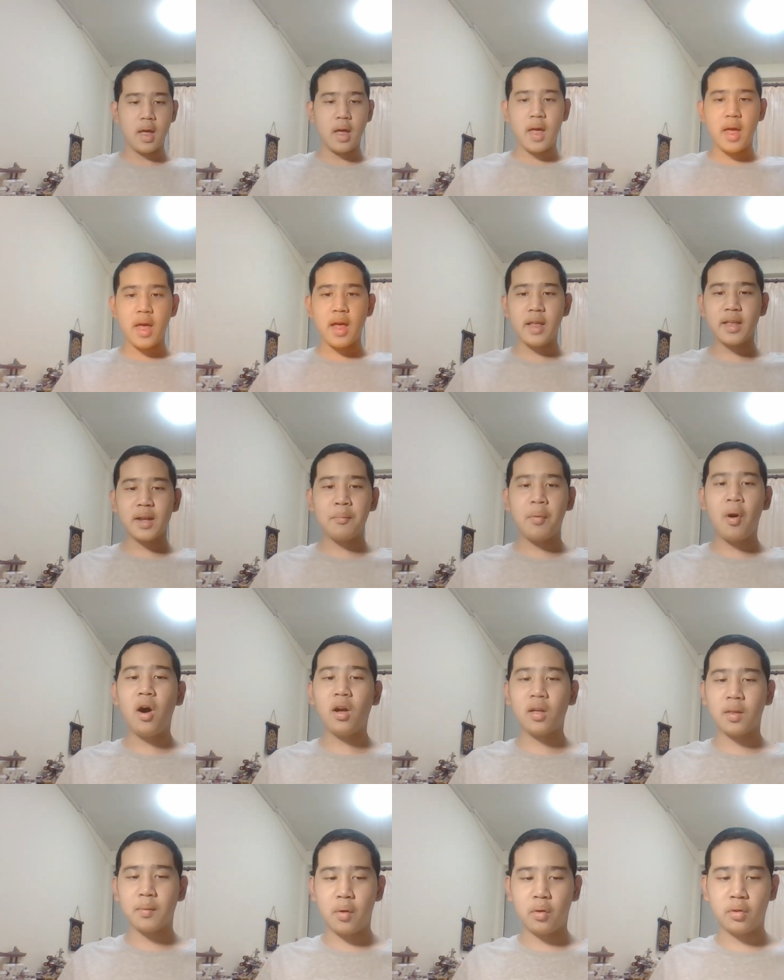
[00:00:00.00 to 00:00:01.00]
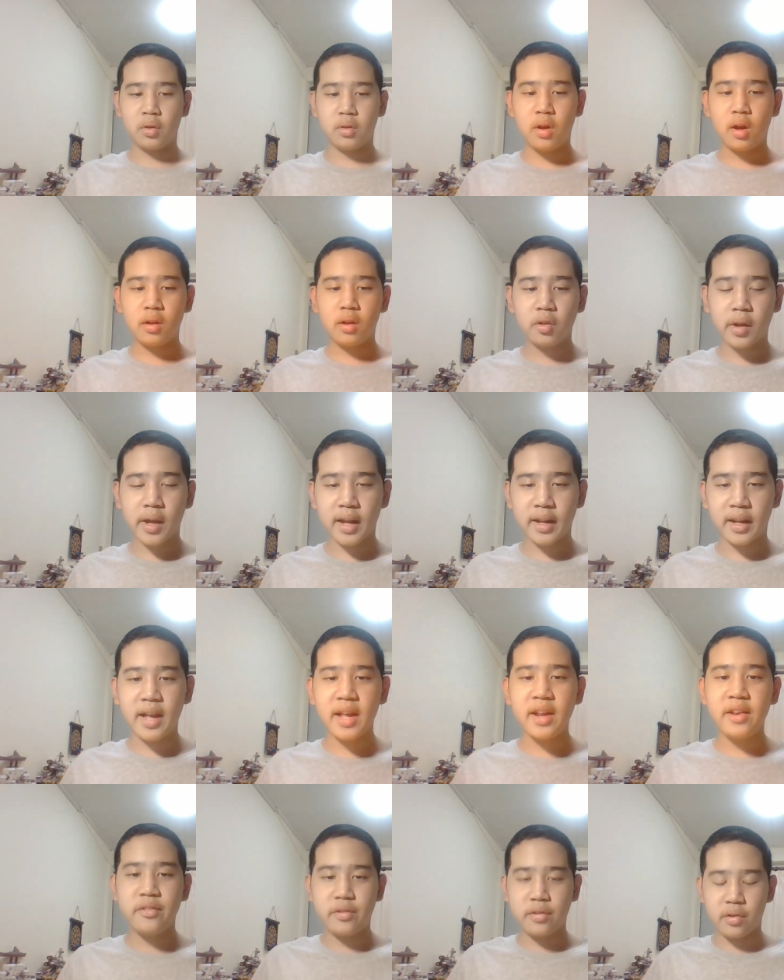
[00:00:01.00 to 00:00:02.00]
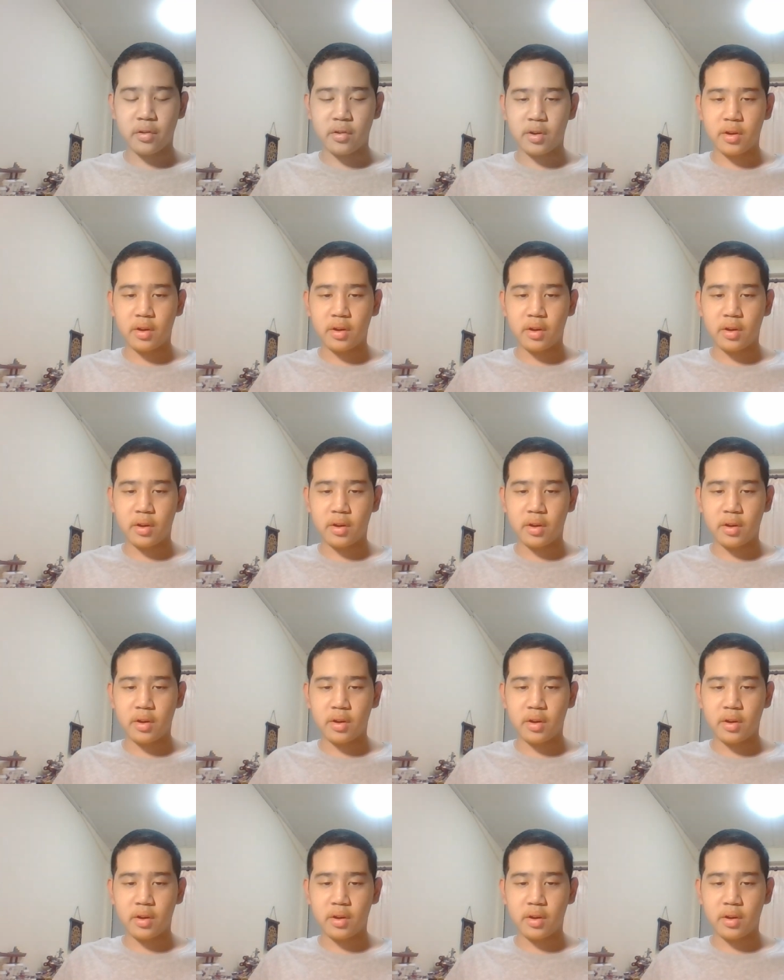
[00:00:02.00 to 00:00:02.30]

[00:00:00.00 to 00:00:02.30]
Is it possible to not to get injured